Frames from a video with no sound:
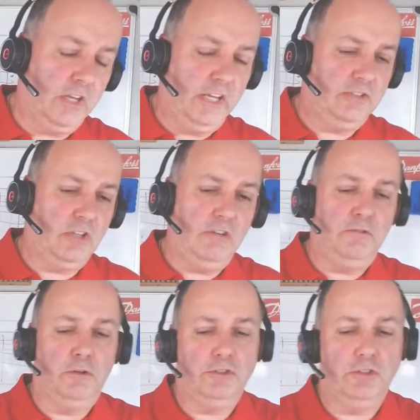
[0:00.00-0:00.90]
gas
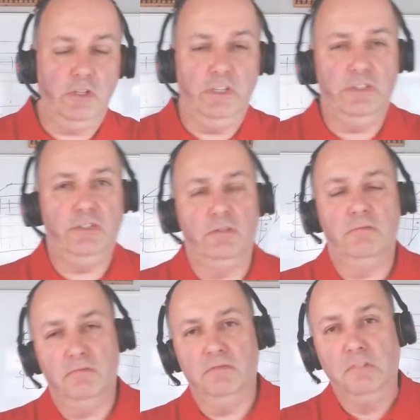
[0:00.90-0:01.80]
defrost is
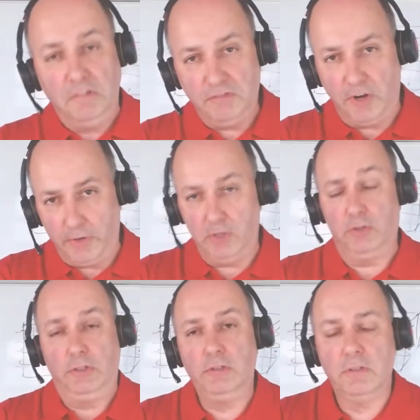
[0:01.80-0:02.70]
very
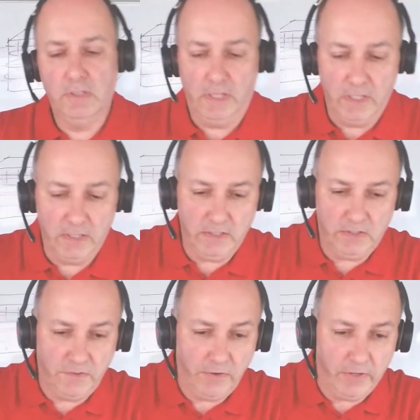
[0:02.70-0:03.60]
good.
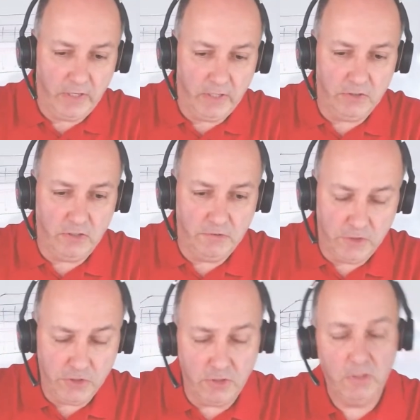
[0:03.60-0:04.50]
It's very energy
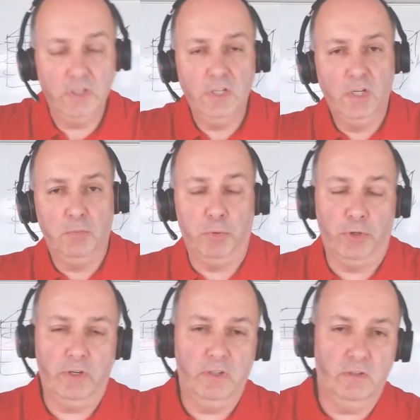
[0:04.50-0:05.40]
efficient,
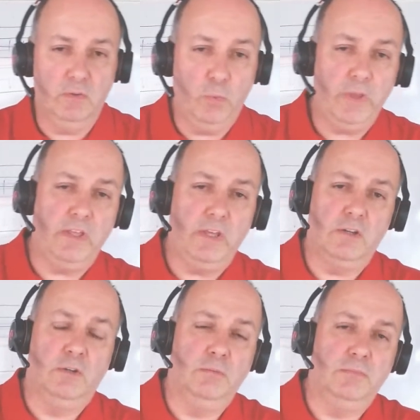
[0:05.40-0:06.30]
but with
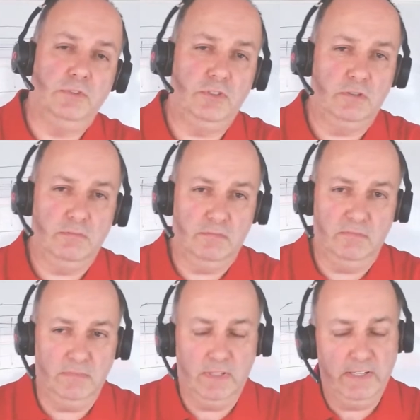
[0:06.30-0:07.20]
it comes,
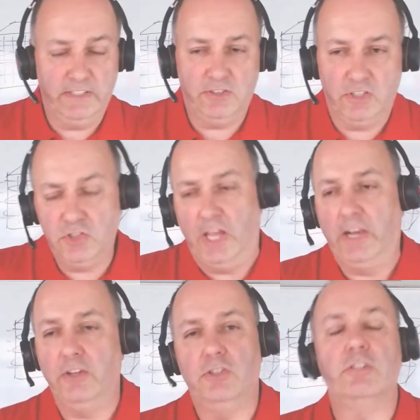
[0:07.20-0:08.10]
let's say,
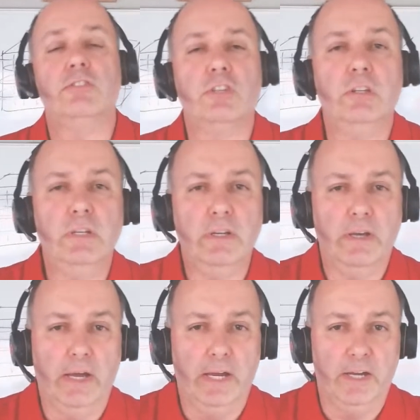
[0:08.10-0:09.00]
challenges.
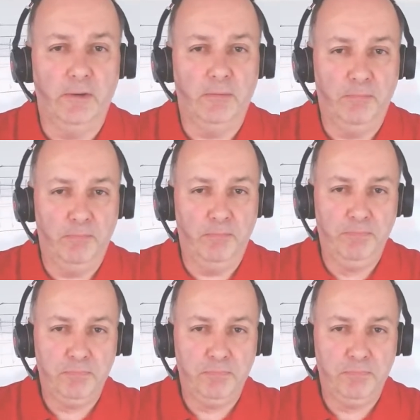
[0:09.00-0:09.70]
And